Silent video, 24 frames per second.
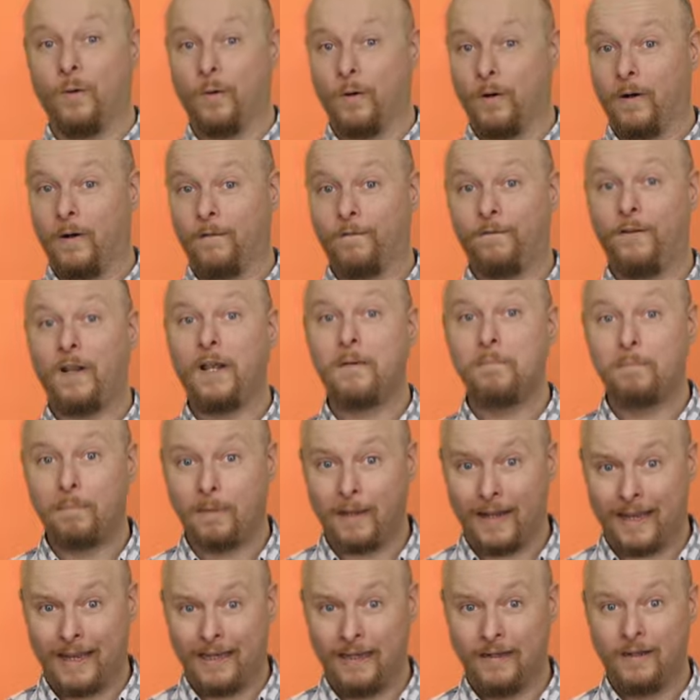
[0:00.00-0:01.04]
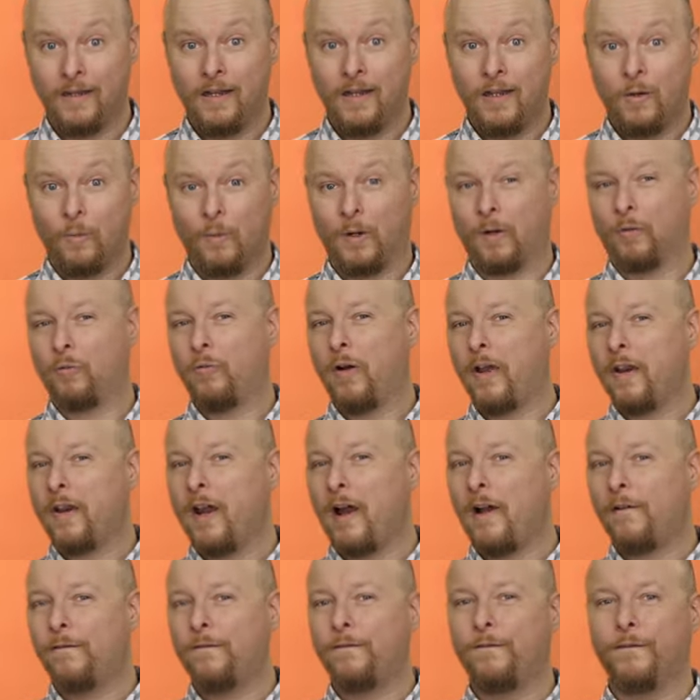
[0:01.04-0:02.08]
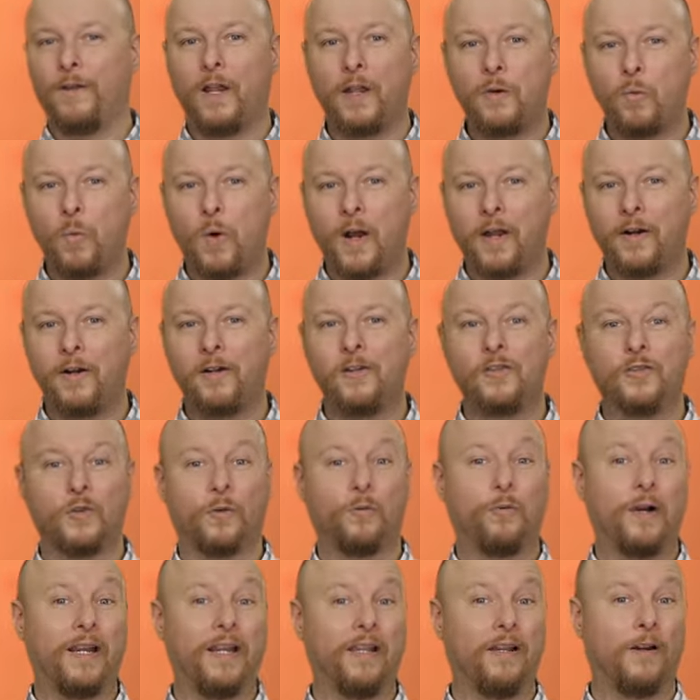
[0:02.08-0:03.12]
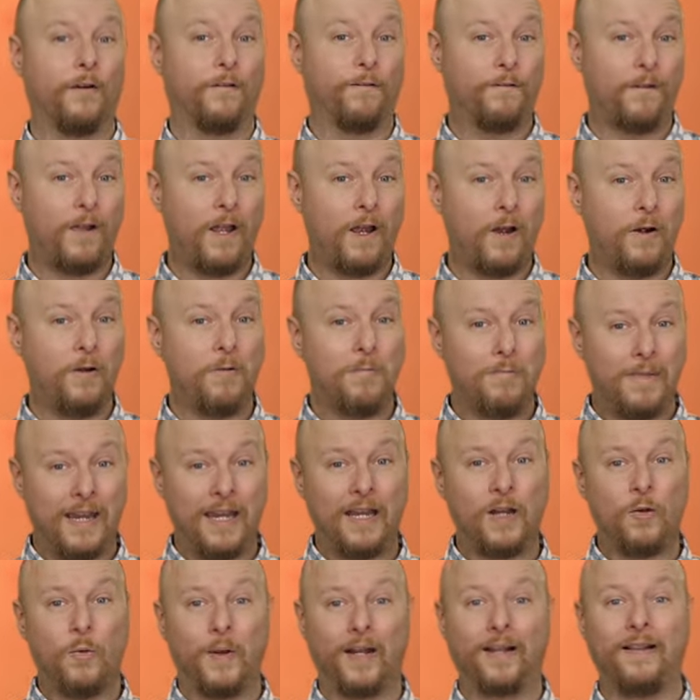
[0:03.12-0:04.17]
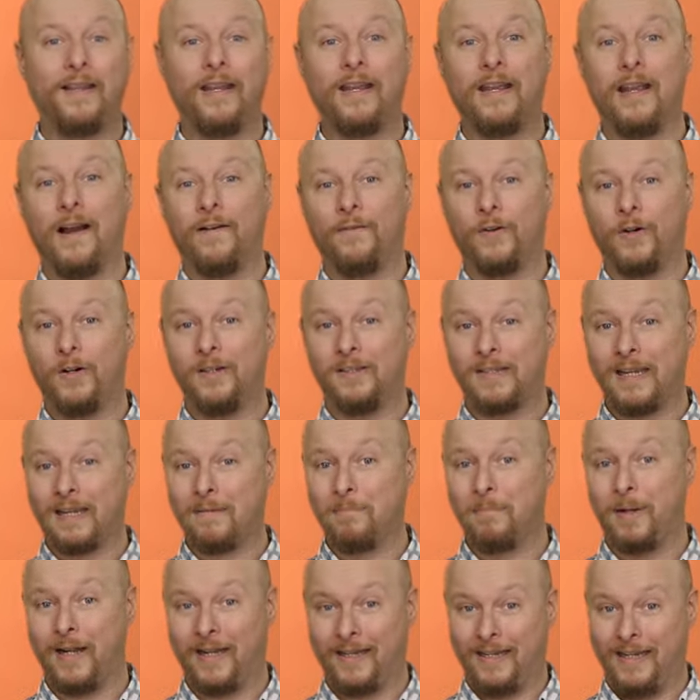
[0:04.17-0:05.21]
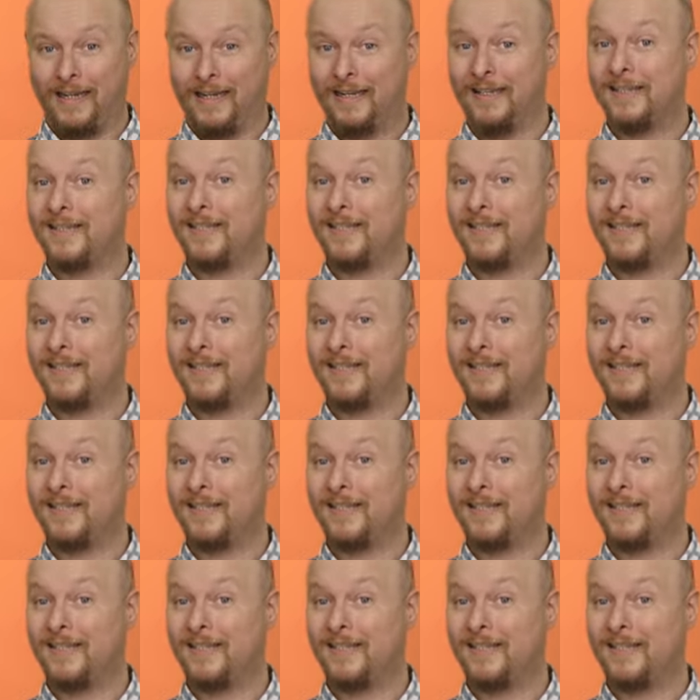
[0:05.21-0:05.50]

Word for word: or or a floodplain, where runoff, floodwaters, or regular flow may quickly cover a dead body in